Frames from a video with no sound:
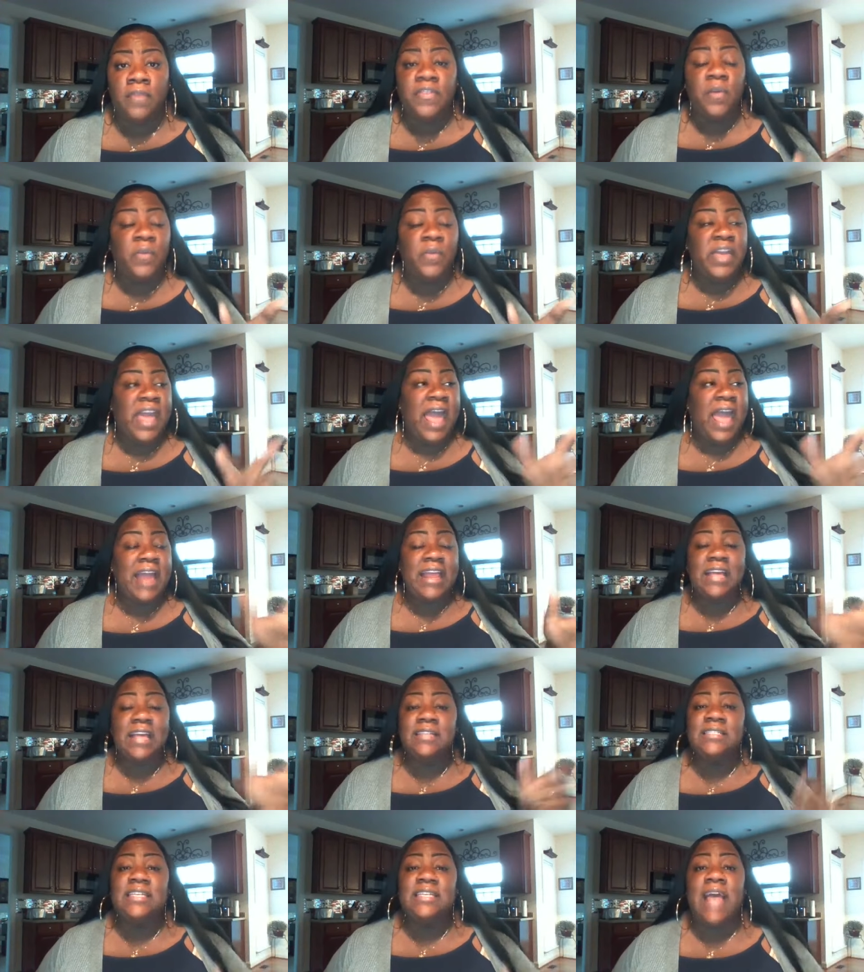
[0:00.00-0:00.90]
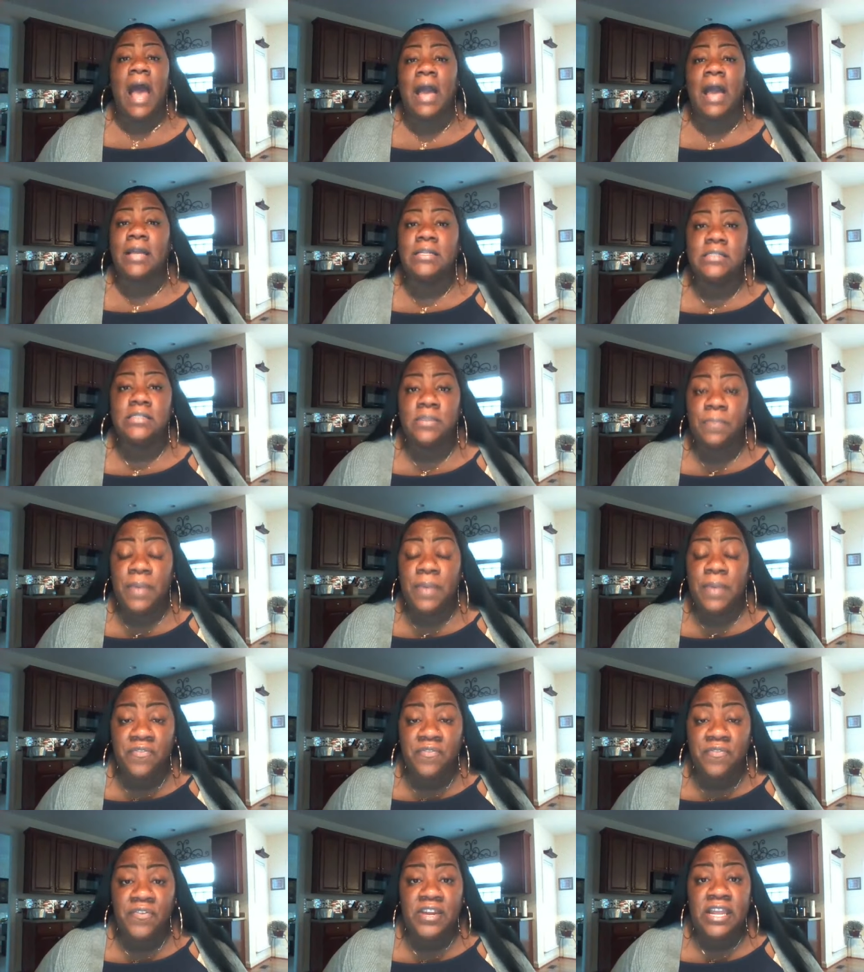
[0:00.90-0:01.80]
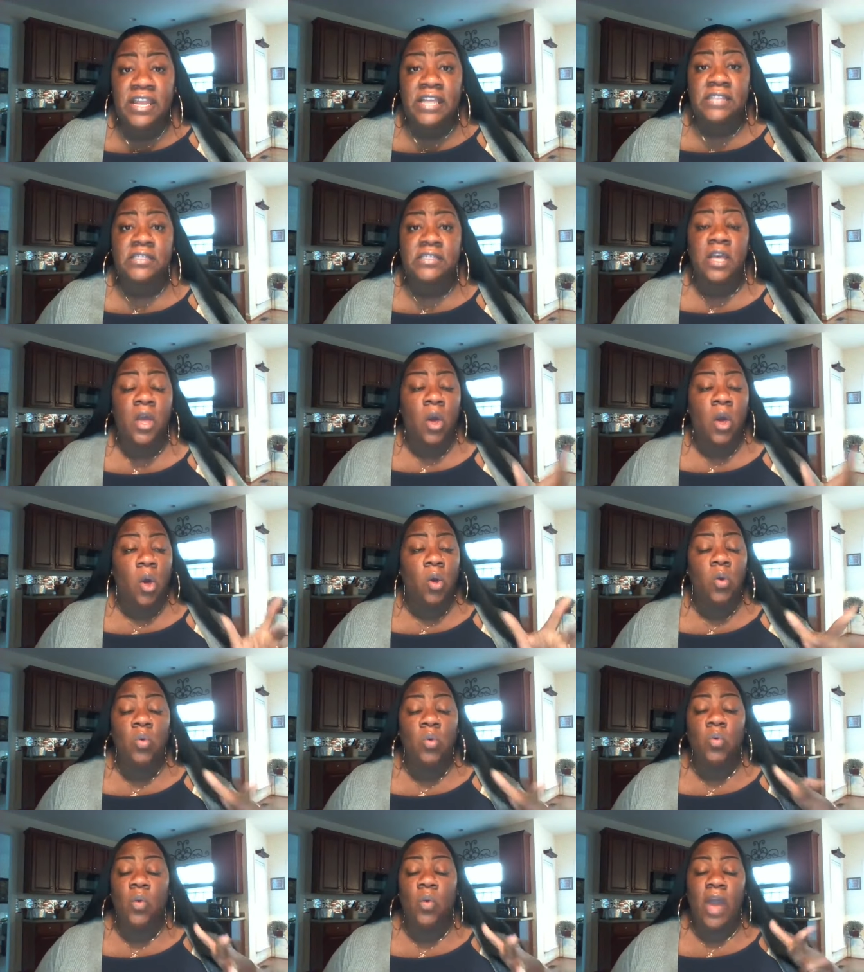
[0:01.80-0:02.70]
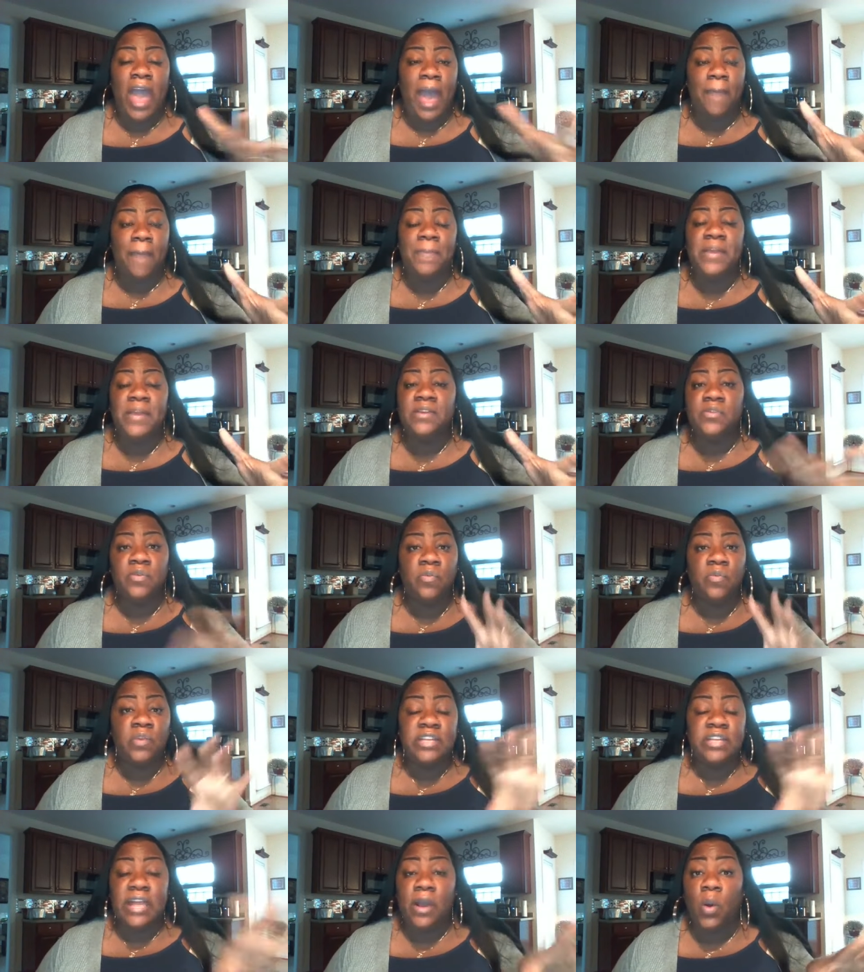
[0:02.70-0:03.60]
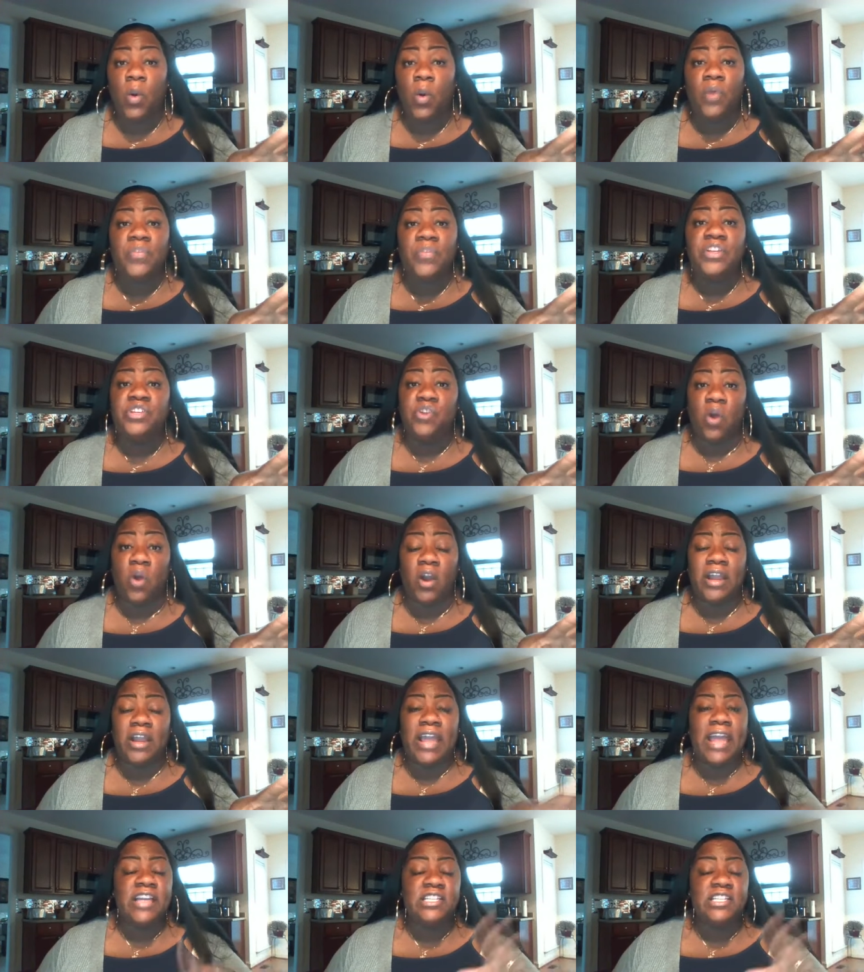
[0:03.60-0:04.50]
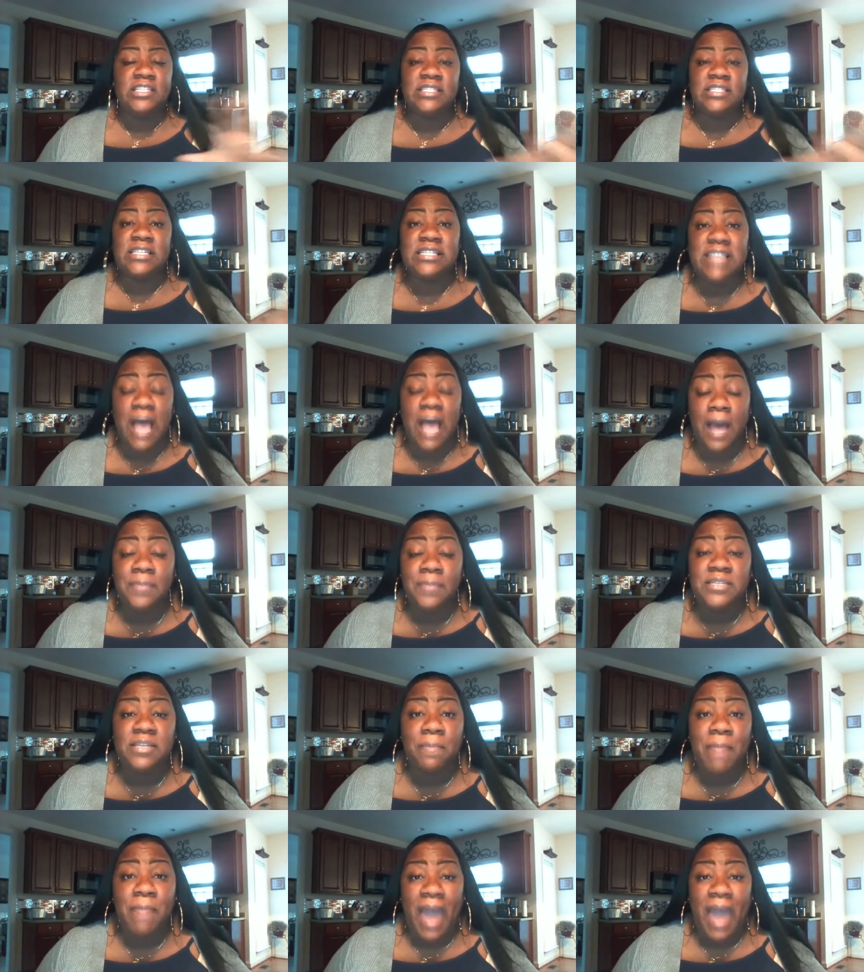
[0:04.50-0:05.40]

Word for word: Then we had Antiochus Epiphanes, who happened during what they call the Dark Ages, the times of the